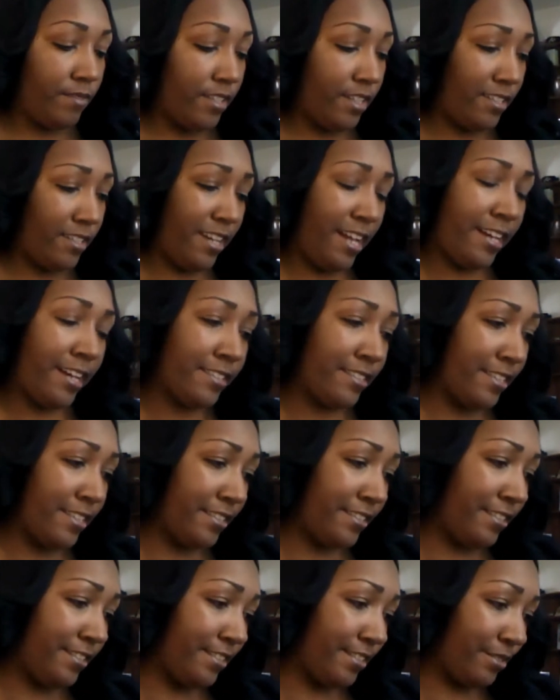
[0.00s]
and like I said,
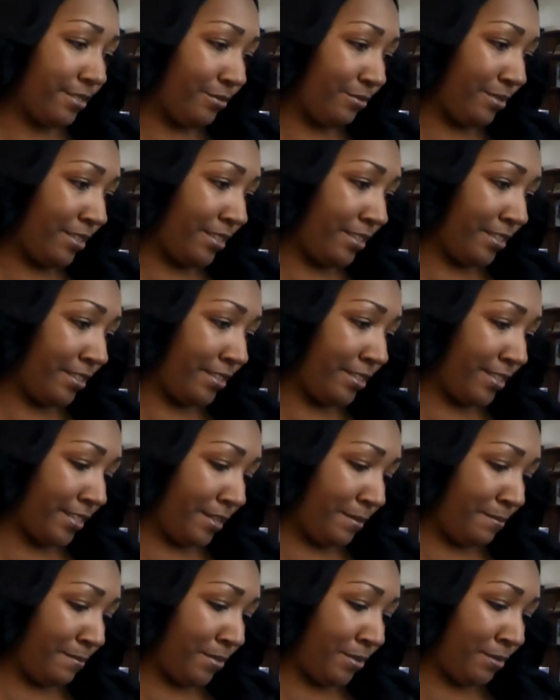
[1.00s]
this is a really
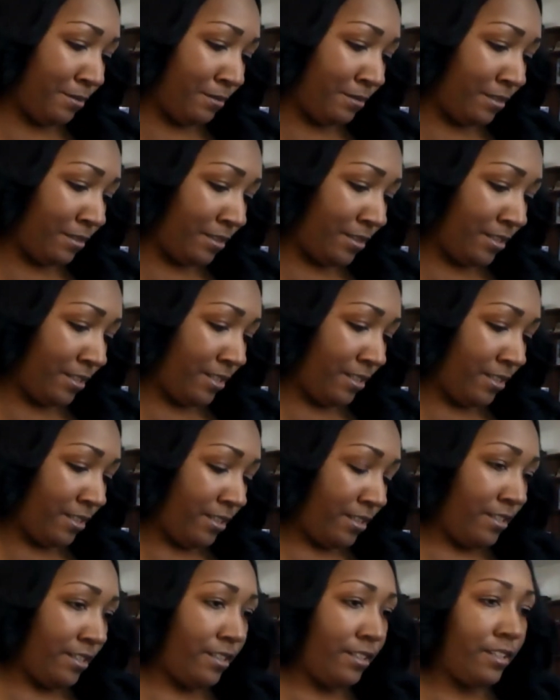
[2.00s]
simple
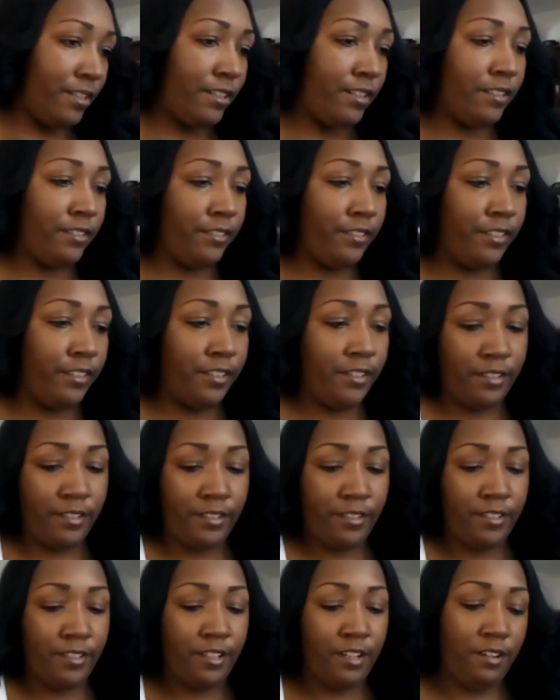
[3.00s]
look,
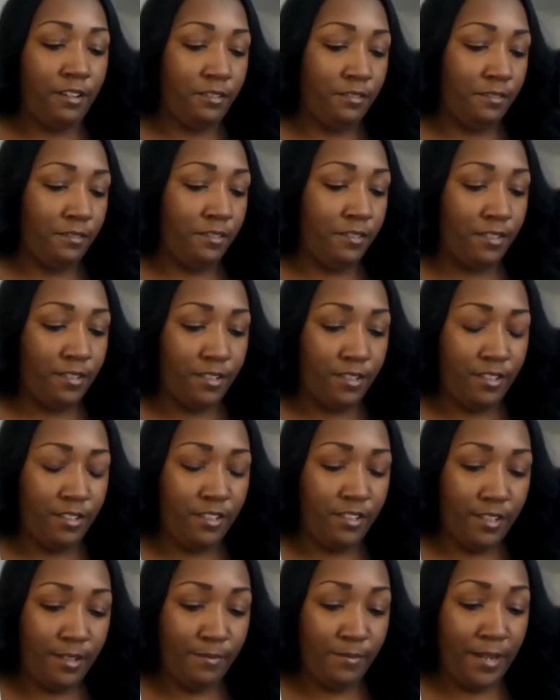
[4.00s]
so
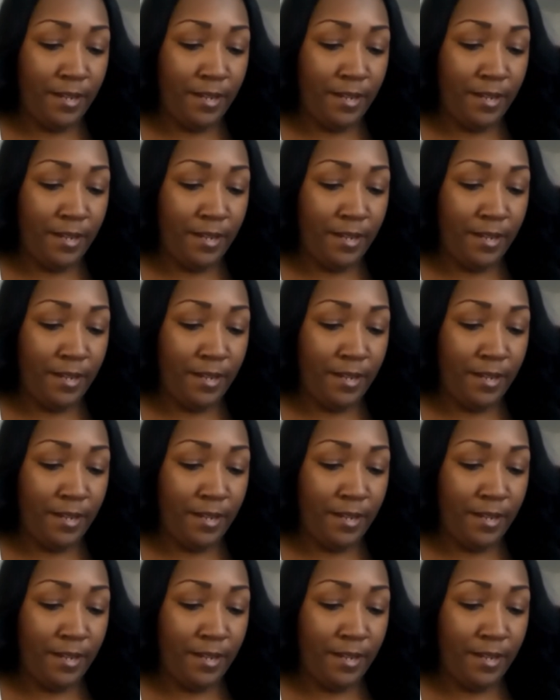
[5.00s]
I'm